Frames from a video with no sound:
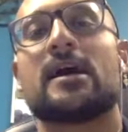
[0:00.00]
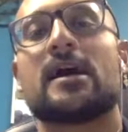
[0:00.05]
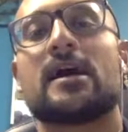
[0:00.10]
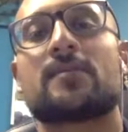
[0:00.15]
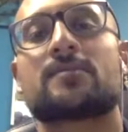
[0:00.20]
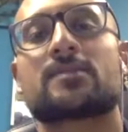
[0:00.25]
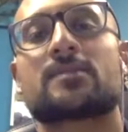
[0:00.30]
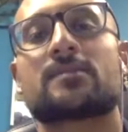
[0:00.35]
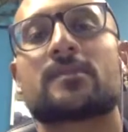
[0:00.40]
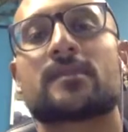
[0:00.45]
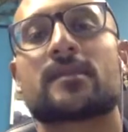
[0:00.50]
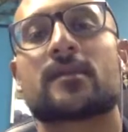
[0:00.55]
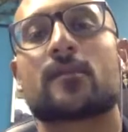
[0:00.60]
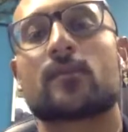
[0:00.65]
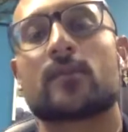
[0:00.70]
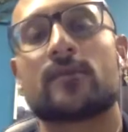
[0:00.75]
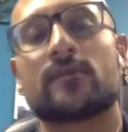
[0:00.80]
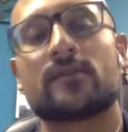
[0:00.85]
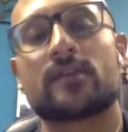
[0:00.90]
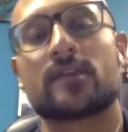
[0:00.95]
Something that
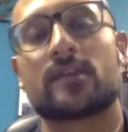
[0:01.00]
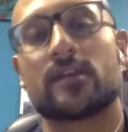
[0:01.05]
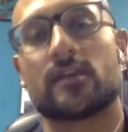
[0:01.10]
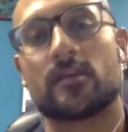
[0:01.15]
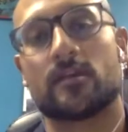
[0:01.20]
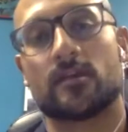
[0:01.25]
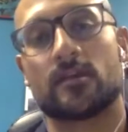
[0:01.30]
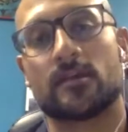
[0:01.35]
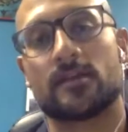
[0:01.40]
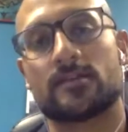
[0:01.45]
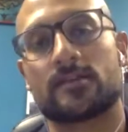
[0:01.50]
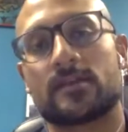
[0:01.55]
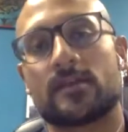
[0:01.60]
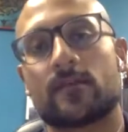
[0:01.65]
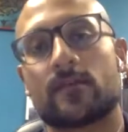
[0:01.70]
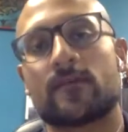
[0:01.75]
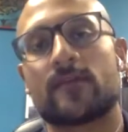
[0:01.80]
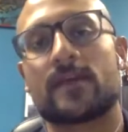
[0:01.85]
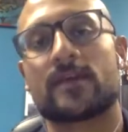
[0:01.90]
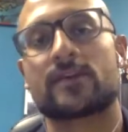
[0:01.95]
we've done here is
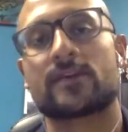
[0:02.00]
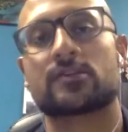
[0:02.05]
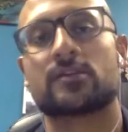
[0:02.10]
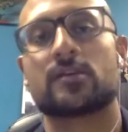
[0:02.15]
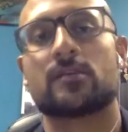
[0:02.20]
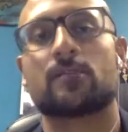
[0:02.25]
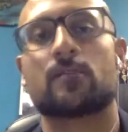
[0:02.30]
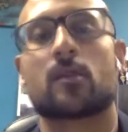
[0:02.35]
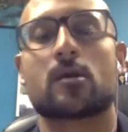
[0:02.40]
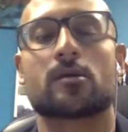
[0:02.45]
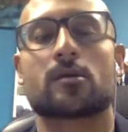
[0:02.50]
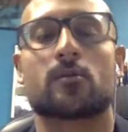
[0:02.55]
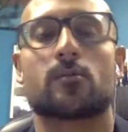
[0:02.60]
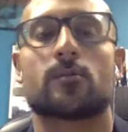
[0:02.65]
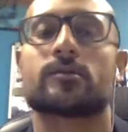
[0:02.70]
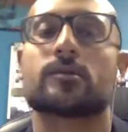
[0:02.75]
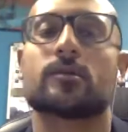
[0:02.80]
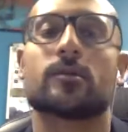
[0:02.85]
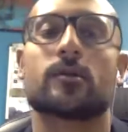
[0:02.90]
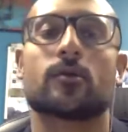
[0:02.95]
that we've actually
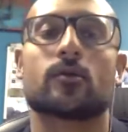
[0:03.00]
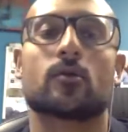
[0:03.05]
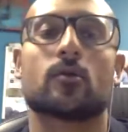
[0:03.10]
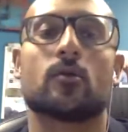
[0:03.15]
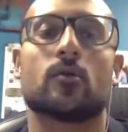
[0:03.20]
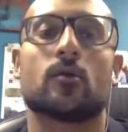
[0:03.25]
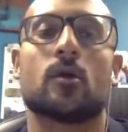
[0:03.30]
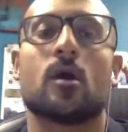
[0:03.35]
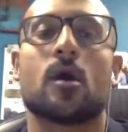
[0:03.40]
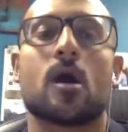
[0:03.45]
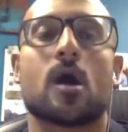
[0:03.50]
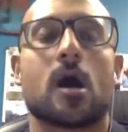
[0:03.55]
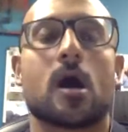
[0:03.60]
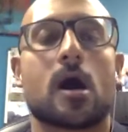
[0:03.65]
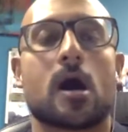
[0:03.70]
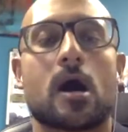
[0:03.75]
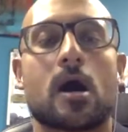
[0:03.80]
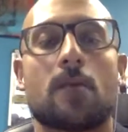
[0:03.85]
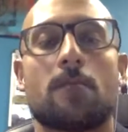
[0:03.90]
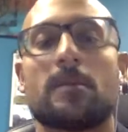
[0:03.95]
partnered with the local
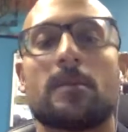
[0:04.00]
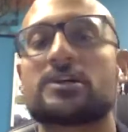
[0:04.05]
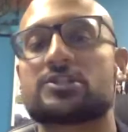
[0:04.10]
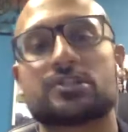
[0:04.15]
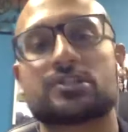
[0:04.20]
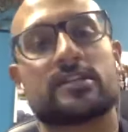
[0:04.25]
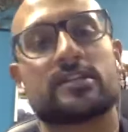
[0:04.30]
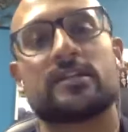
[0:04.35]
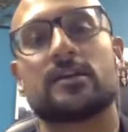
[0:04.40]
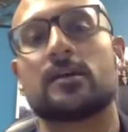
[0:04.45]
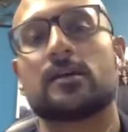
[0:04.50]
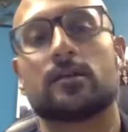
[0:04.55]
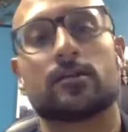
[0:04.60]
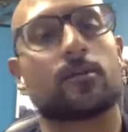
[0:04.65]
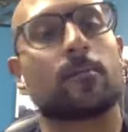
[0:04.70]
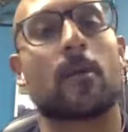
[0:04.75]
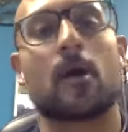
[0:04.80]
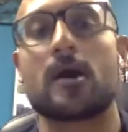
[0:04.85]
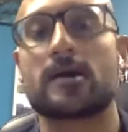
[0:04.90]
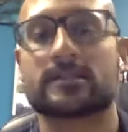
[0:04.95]
masjid, the
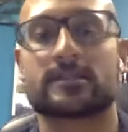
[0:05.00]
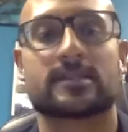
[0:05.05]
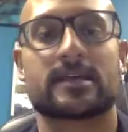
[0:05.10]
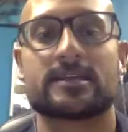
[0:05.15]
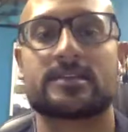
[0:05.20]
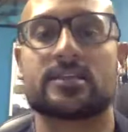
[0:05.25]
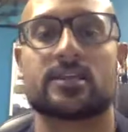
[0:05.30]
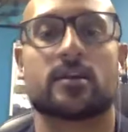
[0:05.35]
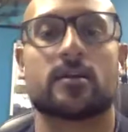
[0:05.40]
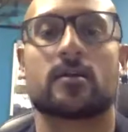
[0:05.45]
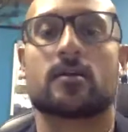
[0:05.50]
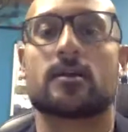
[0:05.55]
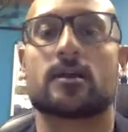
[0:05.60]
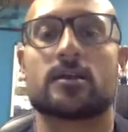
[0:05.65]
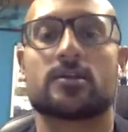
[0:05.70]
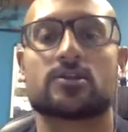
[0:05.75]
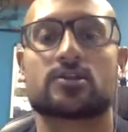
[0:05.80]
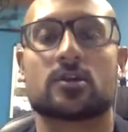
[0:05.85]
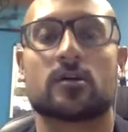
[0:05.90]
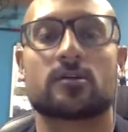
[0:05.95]
mosque that's here
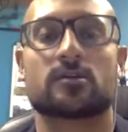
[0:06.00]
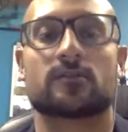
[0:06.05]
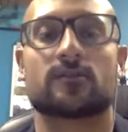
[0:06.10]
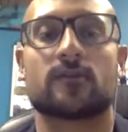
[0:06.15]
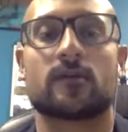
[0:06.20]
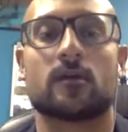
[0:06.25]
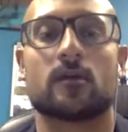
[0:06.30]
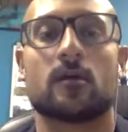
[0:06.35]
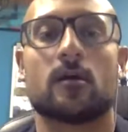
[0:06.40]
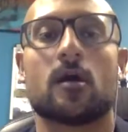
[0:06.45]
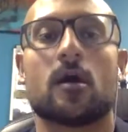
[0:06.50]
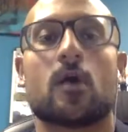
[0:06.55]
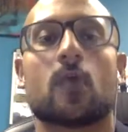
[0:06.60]
in Charlottesville,